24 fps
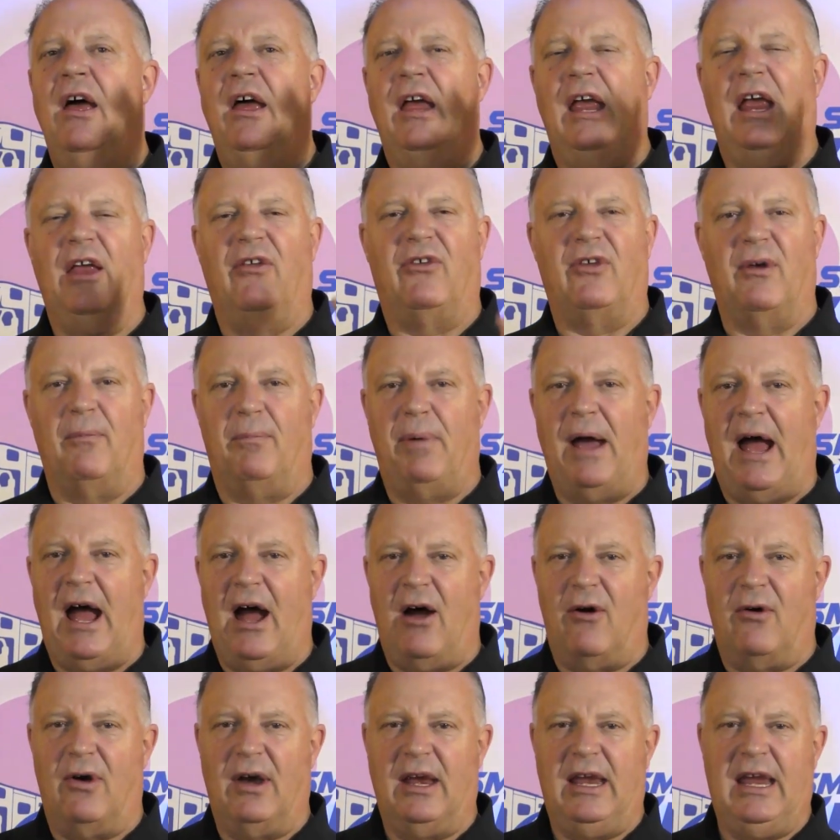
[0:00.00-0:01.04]
it's a
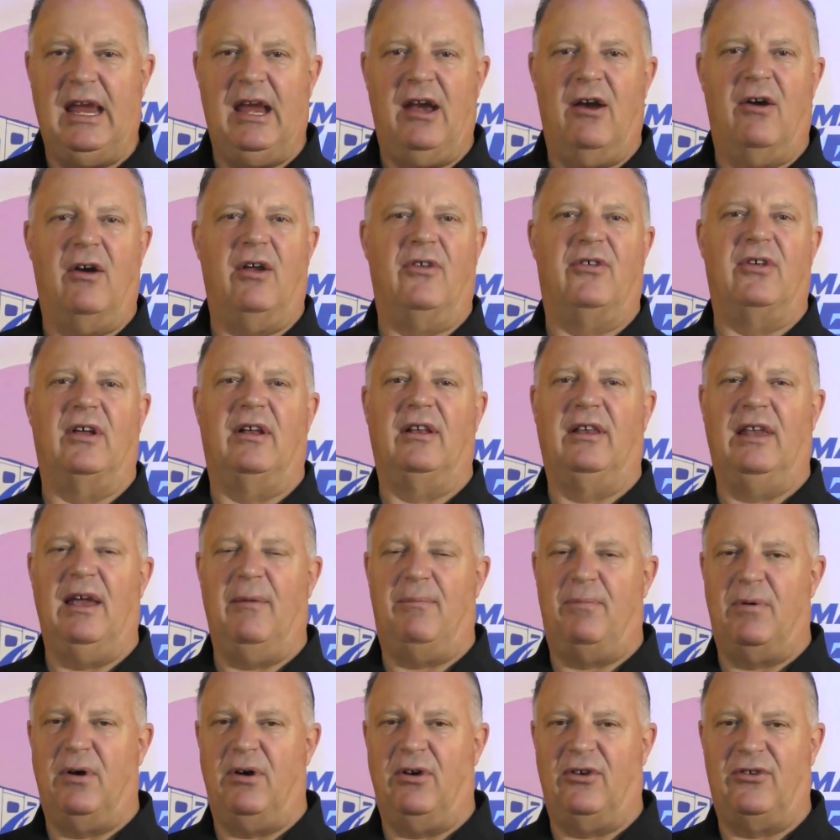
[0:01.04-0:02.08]
power gear, it's a
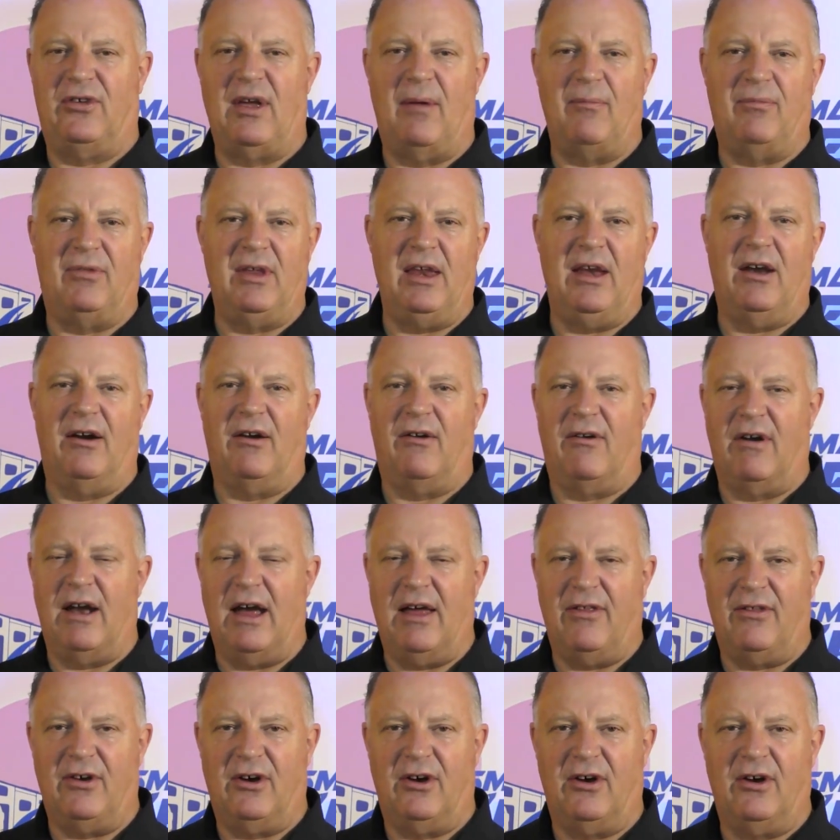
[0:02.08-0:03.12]
Lippert, something or
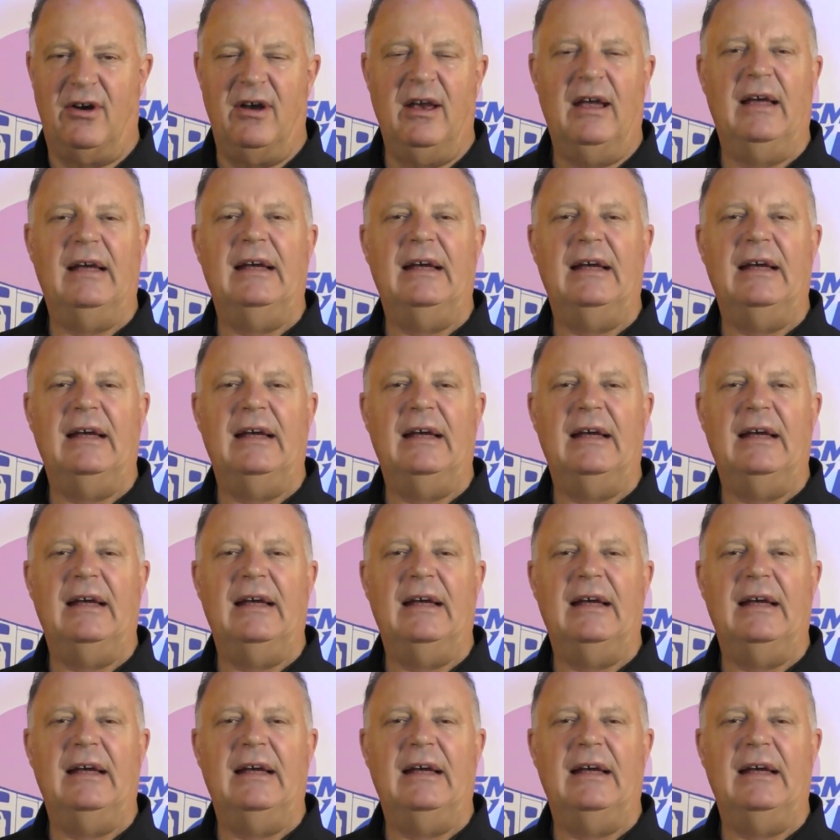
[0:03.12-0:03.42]
other.